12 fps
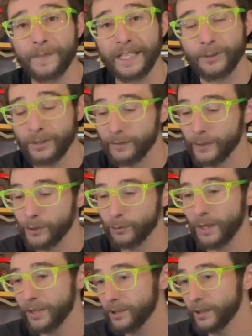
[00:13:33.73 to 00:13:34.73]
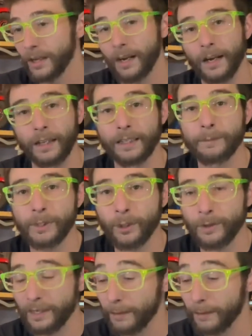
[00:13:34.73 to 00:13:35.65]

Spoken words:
interesting videos to watch, let me know